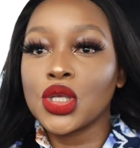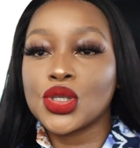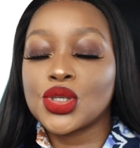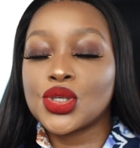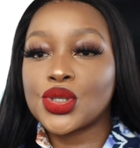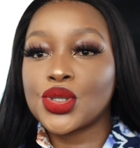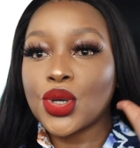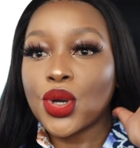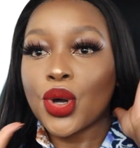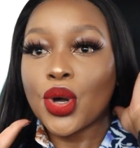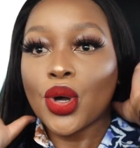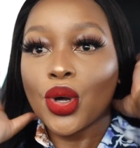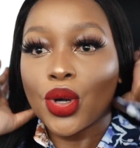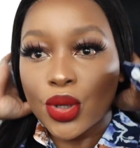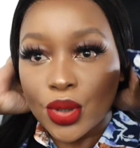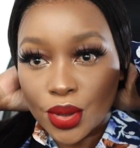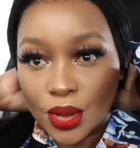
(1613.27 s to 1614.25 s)

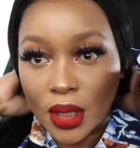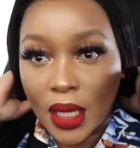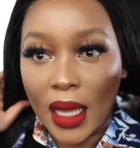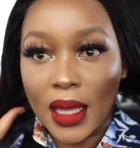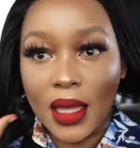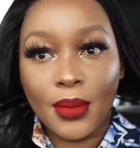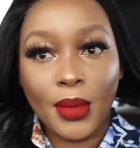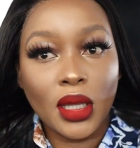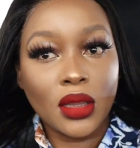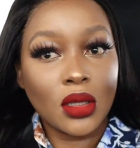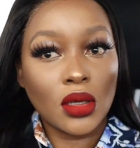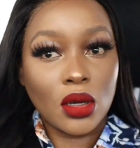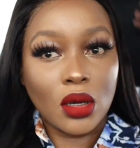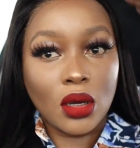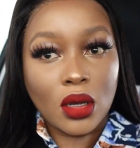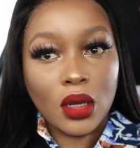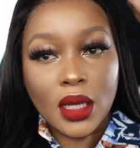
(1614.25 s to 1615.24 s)
So I am in the
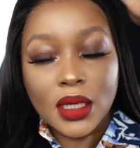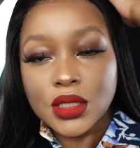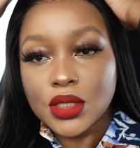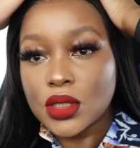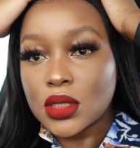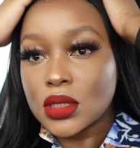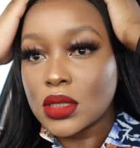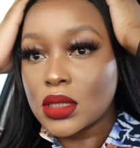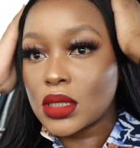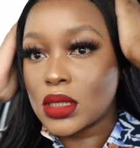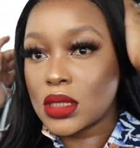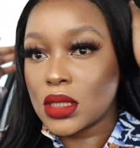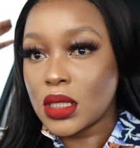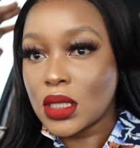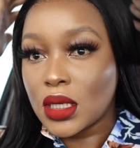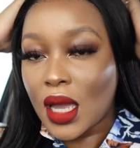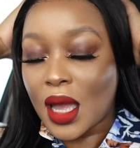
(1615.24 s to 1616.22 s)
car, as you can
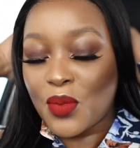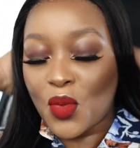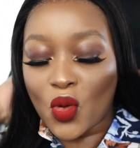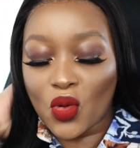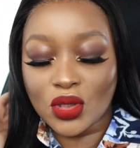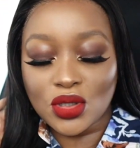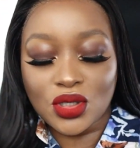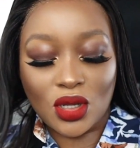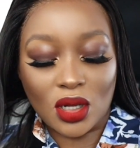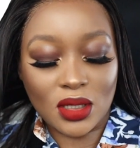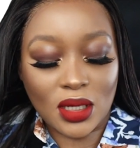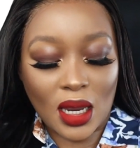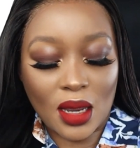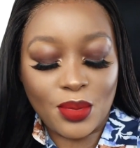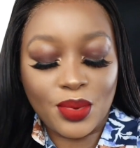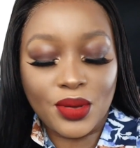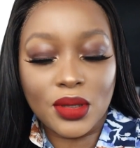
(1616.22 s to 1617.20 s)
see. I'm all dolled
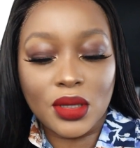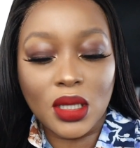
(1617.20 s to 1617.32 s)
up.